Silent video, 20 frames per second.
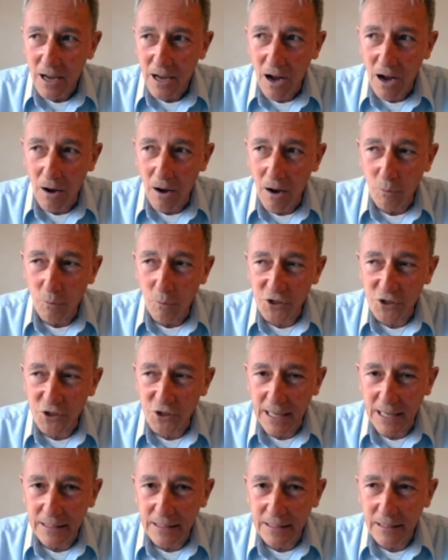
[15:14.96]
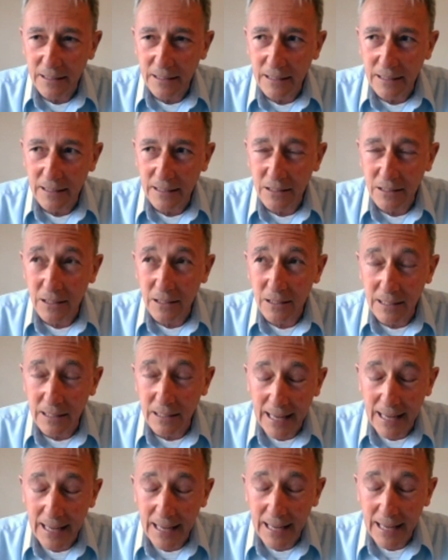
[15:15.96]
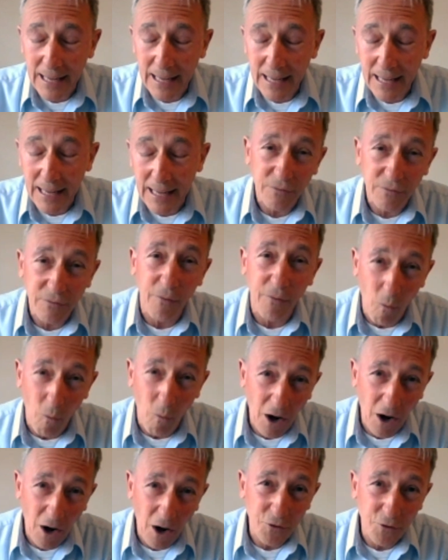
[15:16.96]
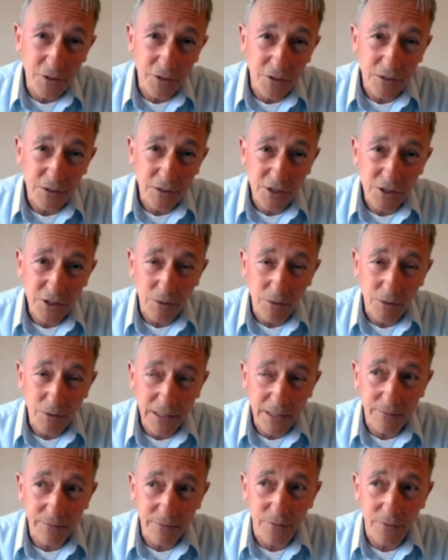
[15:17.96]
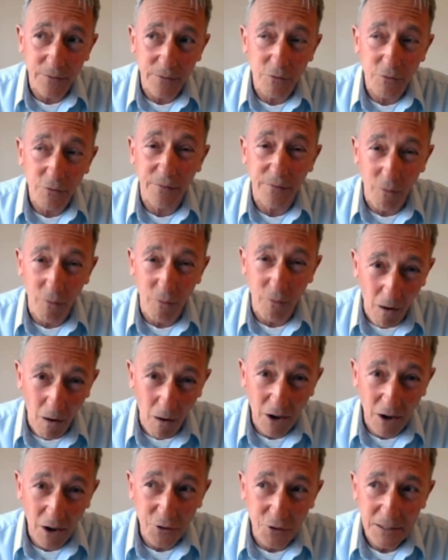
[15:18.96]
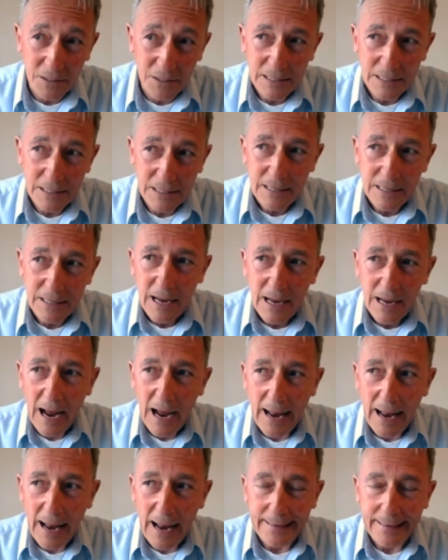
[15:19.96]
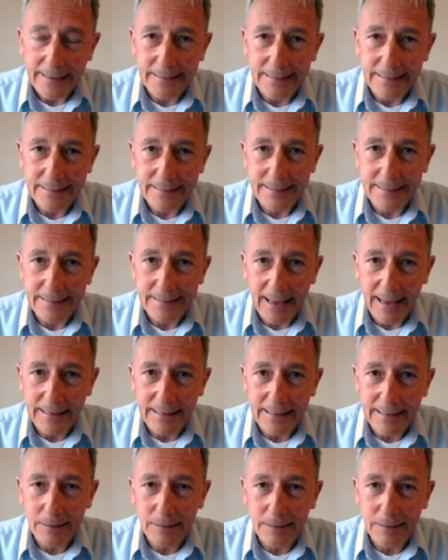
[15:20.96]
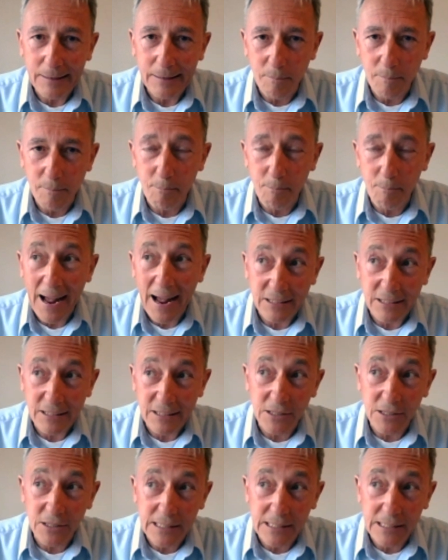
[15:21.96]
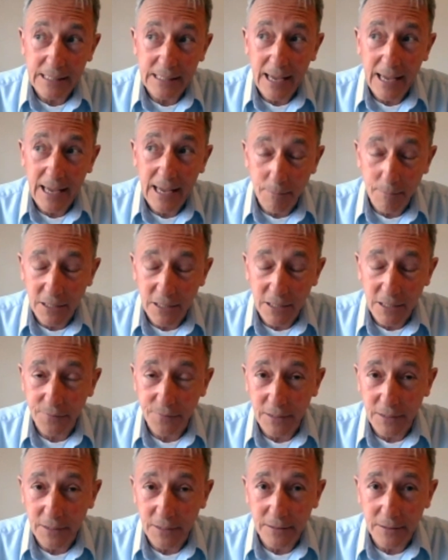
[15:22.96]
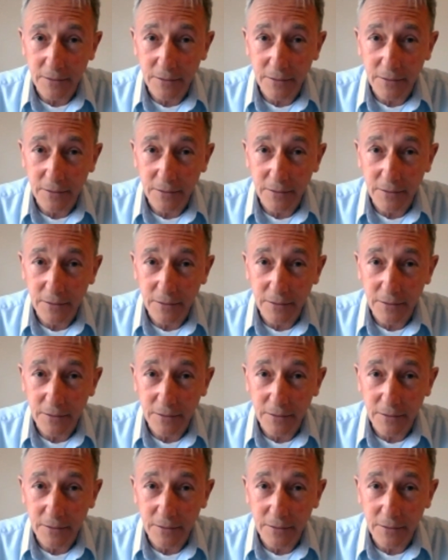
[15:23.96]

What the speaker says: which then led me to the 400. So I then flew the 400 and then went back to the Airbus fleet